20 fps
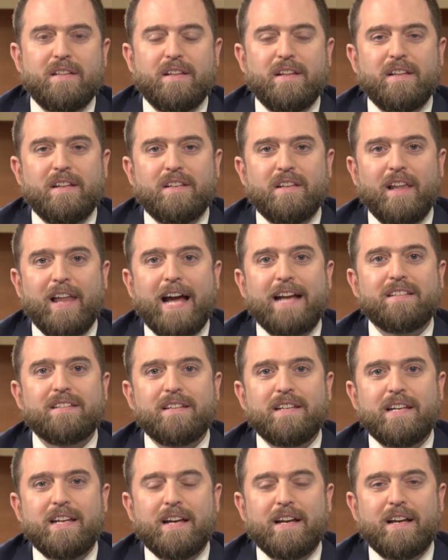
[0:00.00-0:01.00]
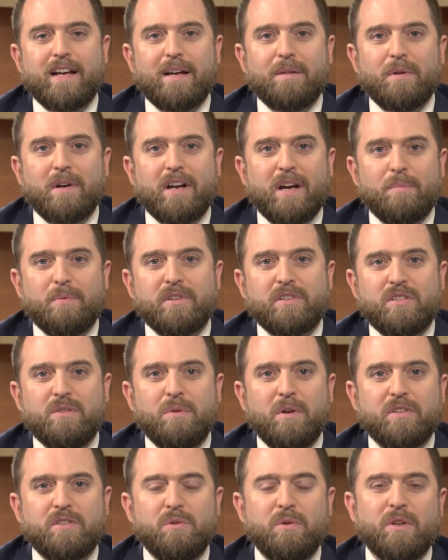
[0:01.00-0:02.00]
Lastly,
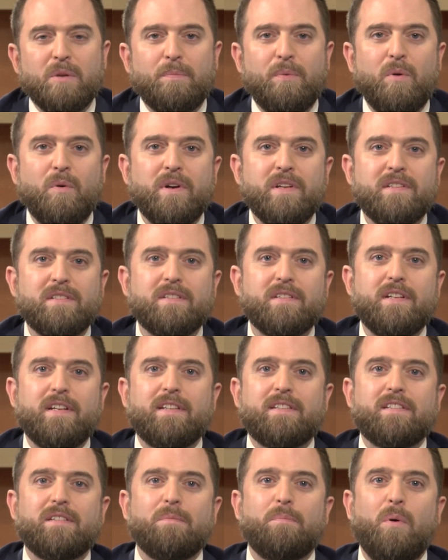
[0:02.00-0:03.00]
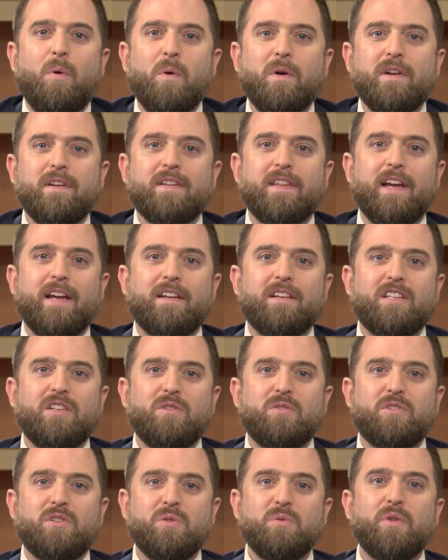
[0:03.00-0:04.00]
two other points. It's important that
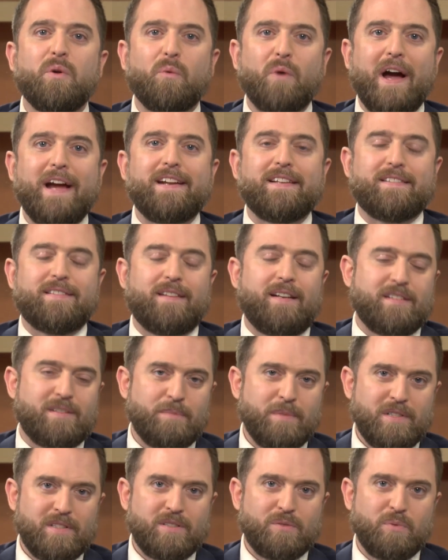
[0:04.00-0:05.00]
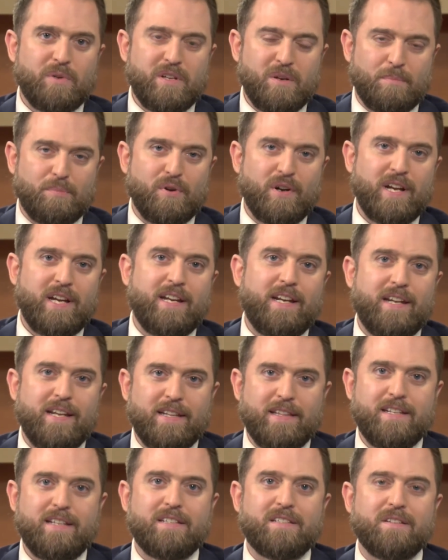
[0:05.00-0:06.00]
you do the right assessments when you're bringing
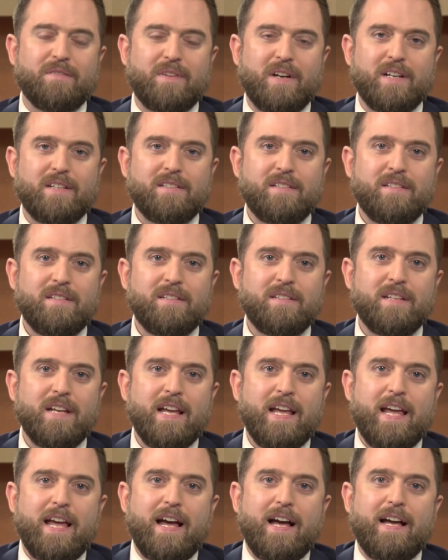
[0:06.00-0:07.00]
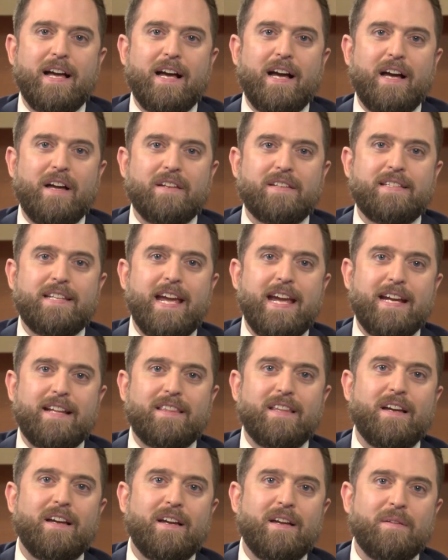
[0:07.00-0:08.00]
in these devices. Take
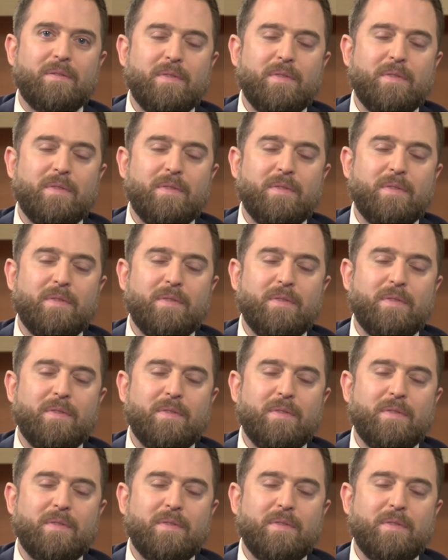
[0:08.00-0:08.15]
the